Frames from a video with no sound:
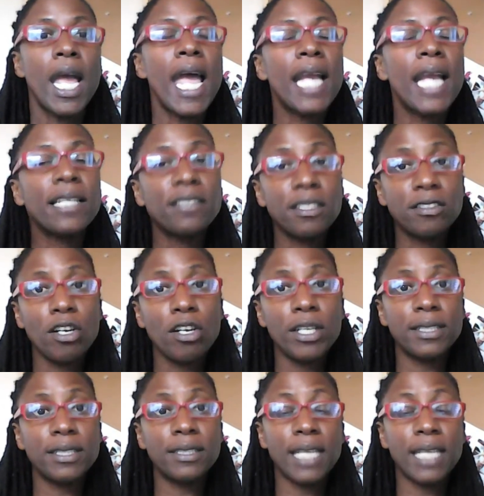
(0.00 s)

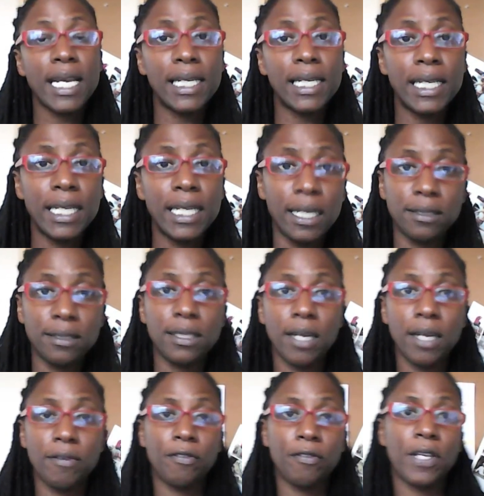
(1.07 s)
Exercising daily is
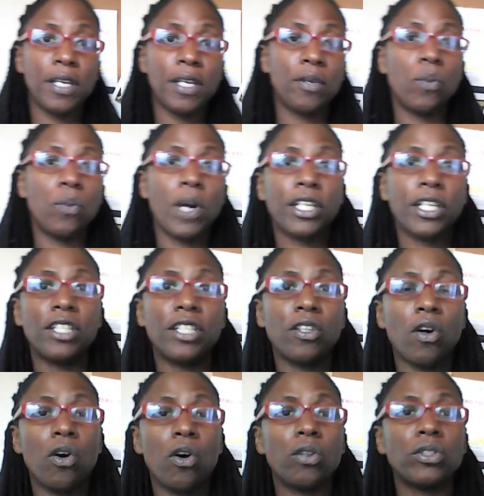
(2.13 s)
another thing. Working
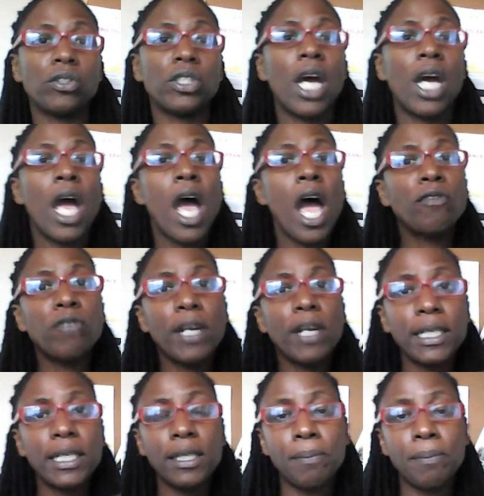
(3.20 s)
out on a
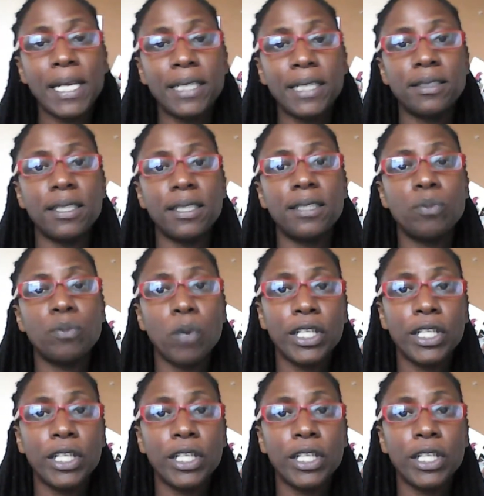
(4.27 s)
regular basis,